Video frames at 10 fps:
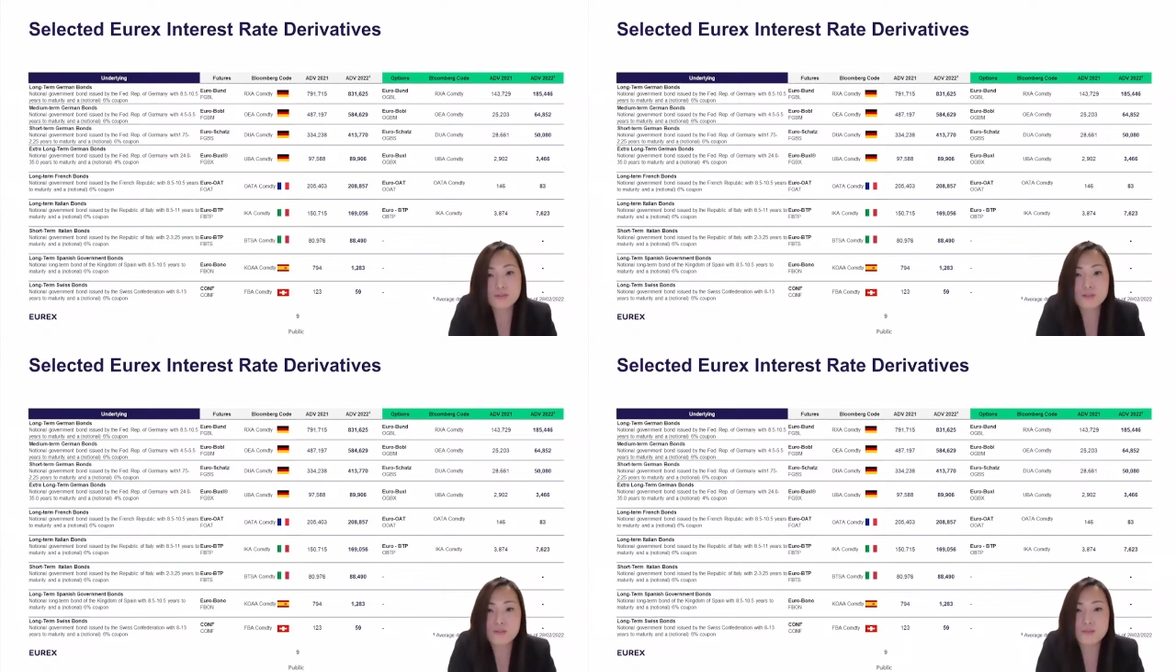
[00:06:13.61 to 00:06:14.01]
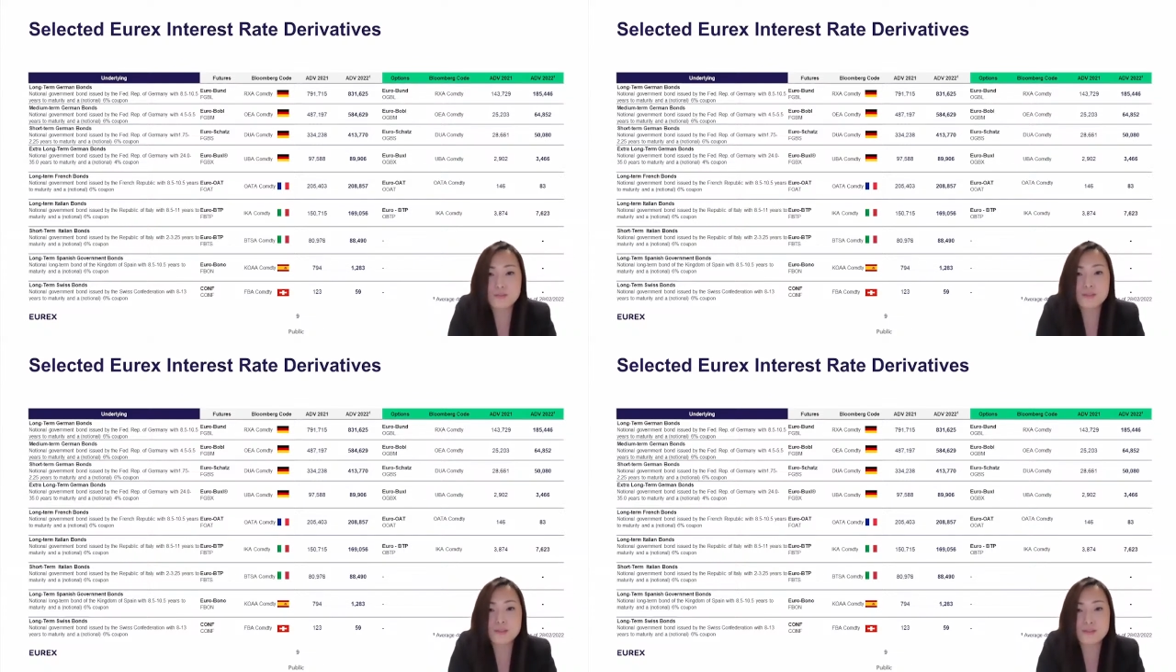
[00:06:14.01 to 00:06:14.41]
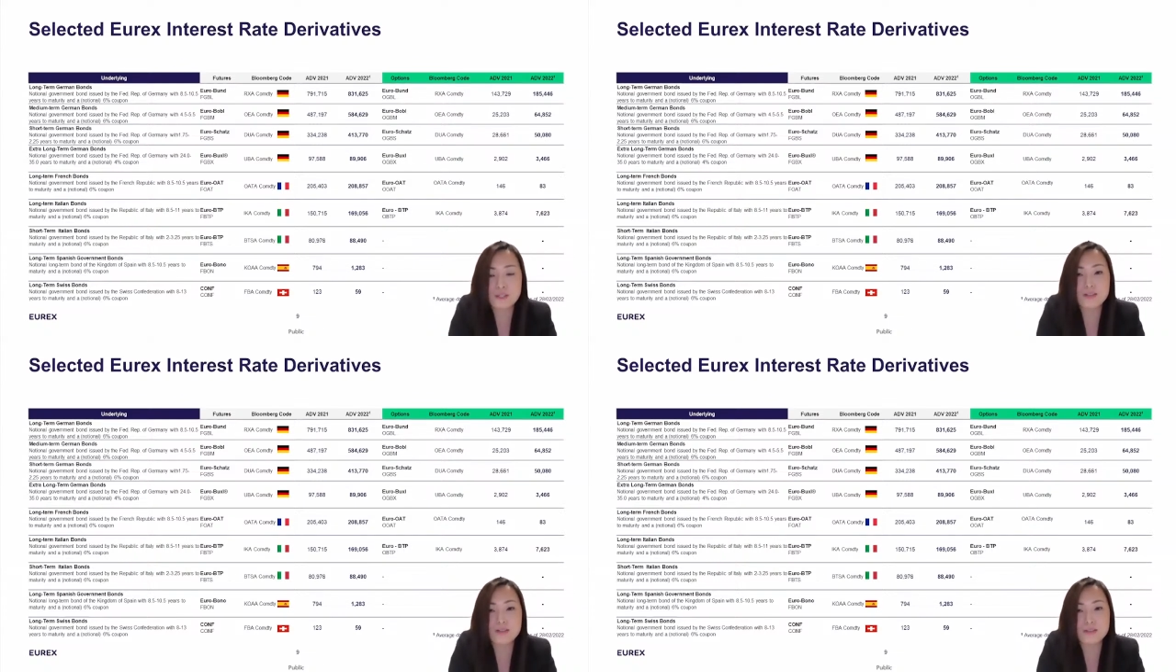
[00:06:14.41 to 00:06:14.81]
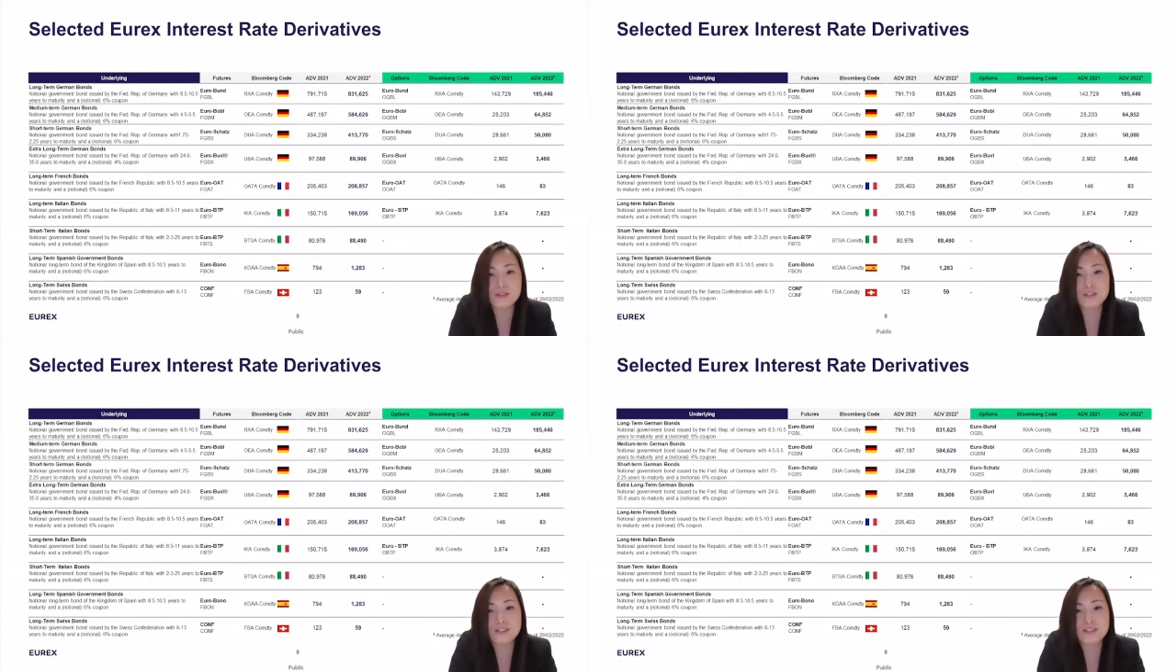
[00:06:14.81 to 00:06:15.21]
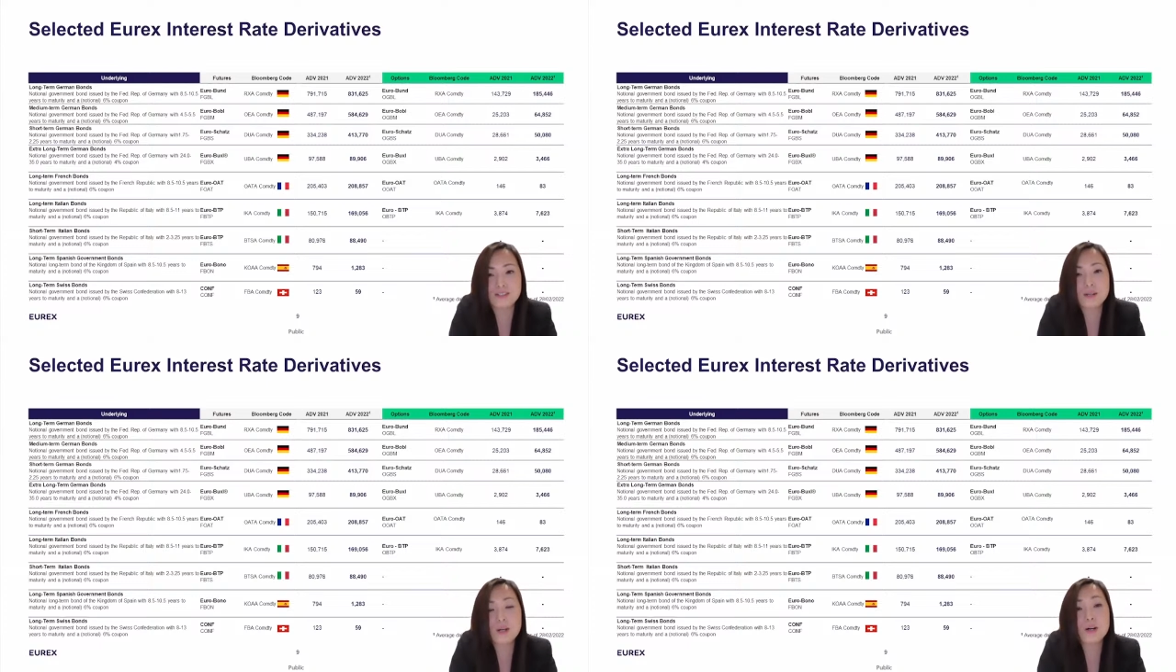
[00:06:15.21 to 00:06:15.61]
share with you the trading strategies.
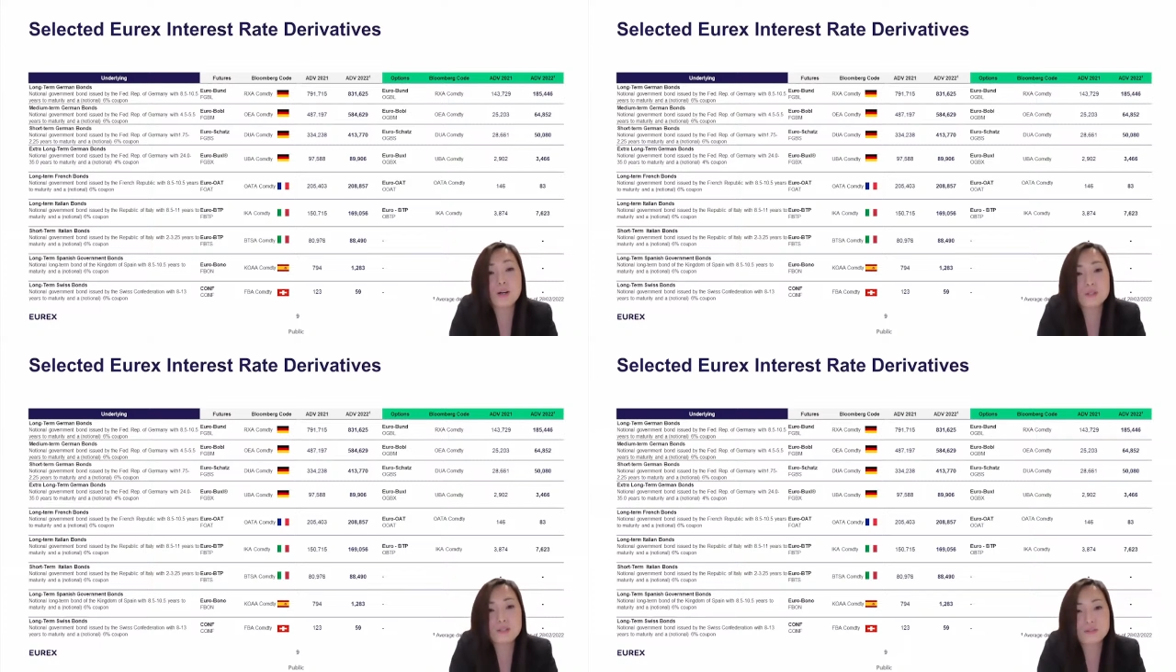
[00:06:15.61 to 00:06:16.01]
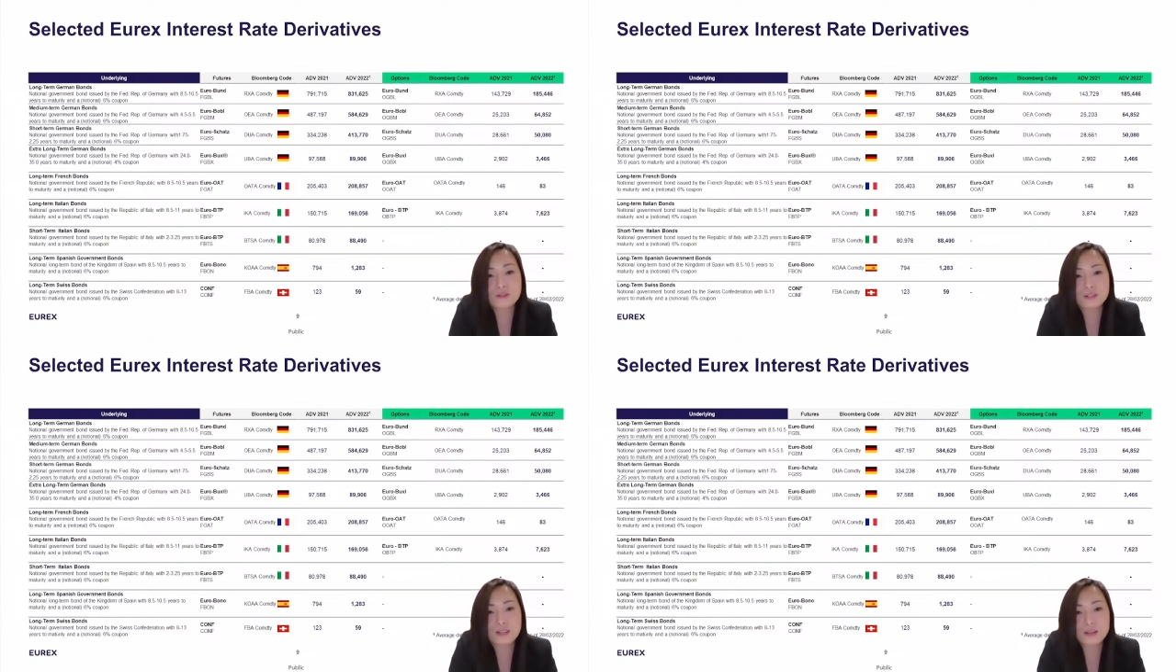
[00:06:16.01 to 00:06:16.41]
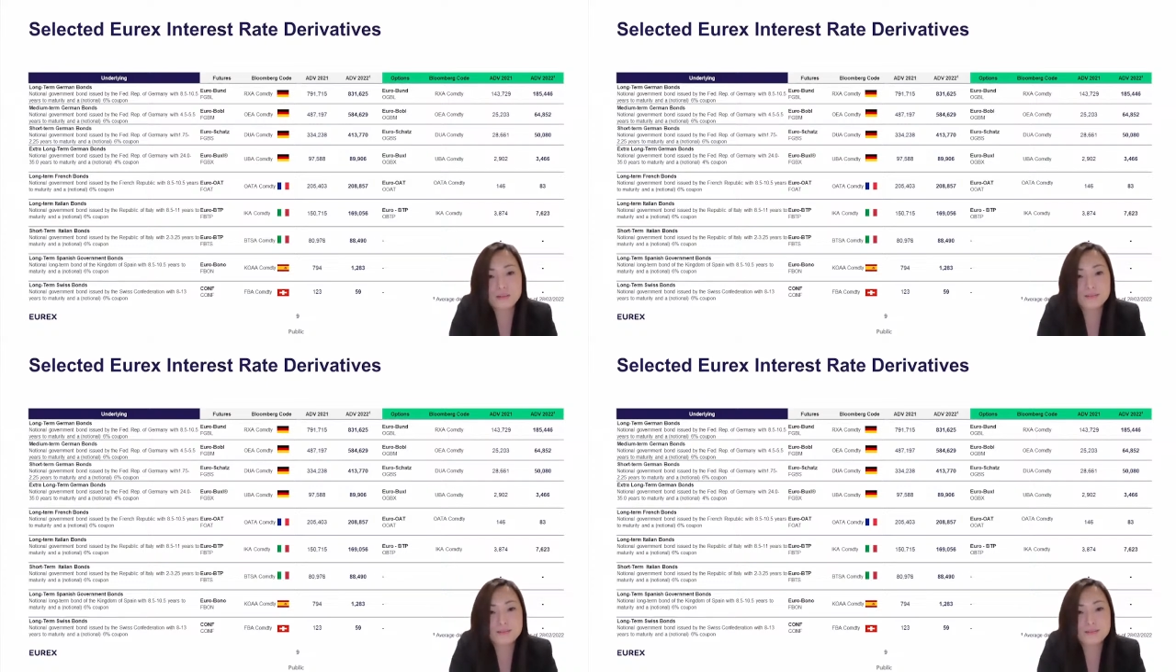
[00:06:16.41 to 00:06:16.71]
Over to you, Kon Hao.